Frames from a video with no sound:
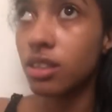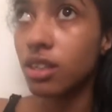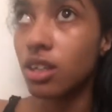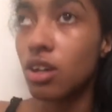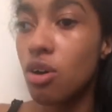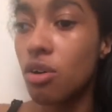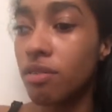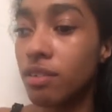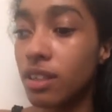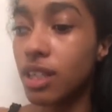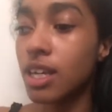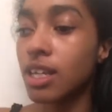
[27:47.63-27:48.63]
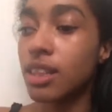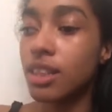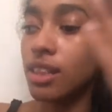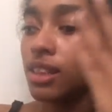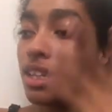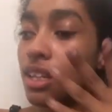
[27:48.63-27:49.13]
hopefully
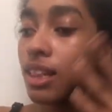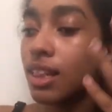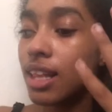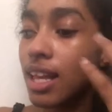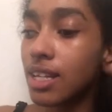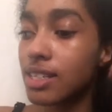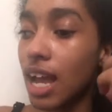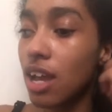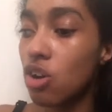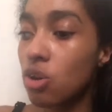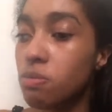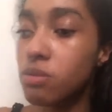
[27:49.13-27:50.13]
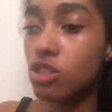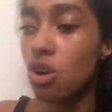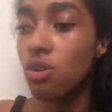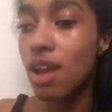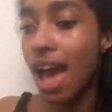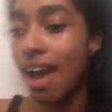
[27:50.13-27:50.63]
the things I hope don't
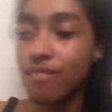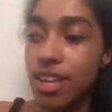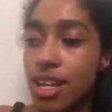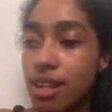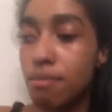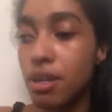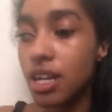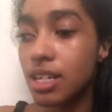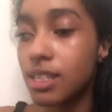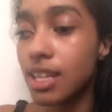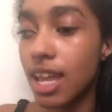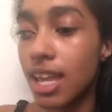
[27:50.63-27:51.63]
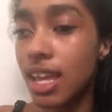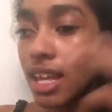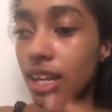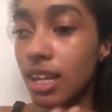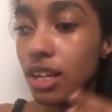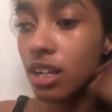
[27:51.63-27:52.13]
happen, because they
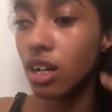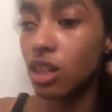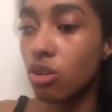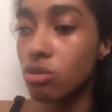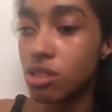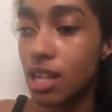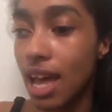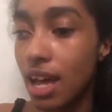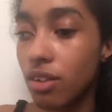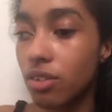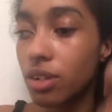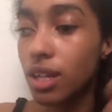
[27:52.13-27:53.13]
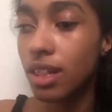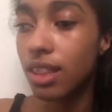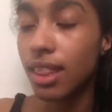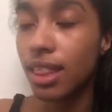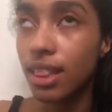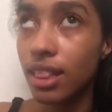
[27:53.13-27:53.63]
can close down,
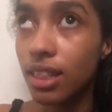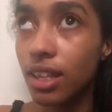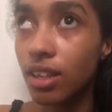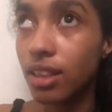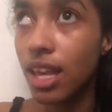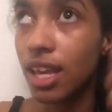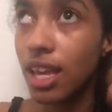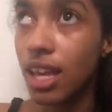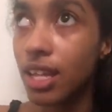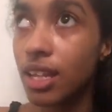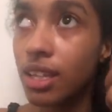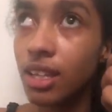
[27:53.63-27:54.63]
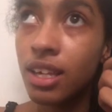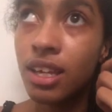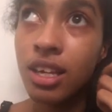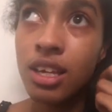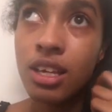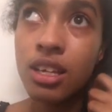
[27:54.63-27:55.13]
they can
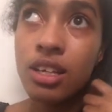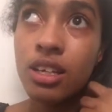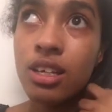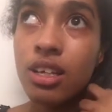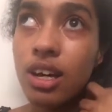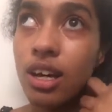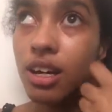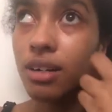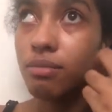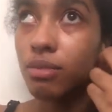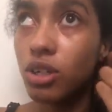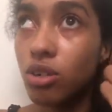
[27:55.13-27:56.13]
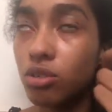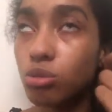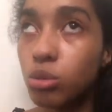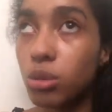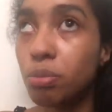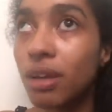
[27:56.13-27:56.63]
go through
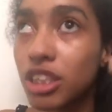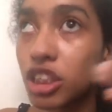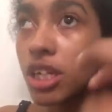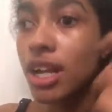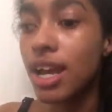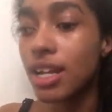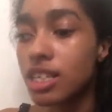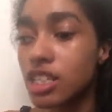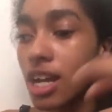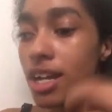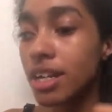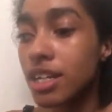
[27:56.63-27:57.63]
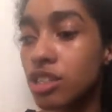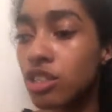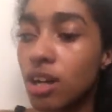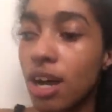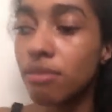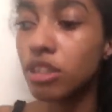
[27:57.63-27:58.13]
depression and anxiety. So
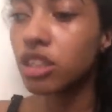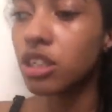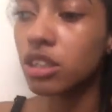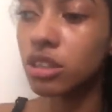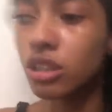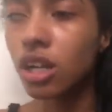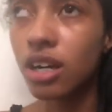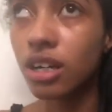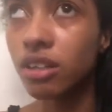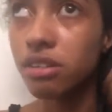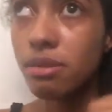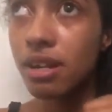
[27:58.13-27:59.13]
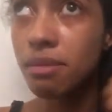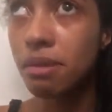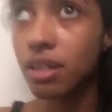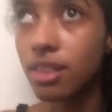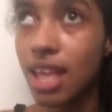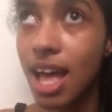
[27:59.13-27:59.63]
I'm just going to talk a little bit
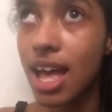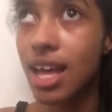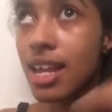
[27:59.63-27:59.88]
about that,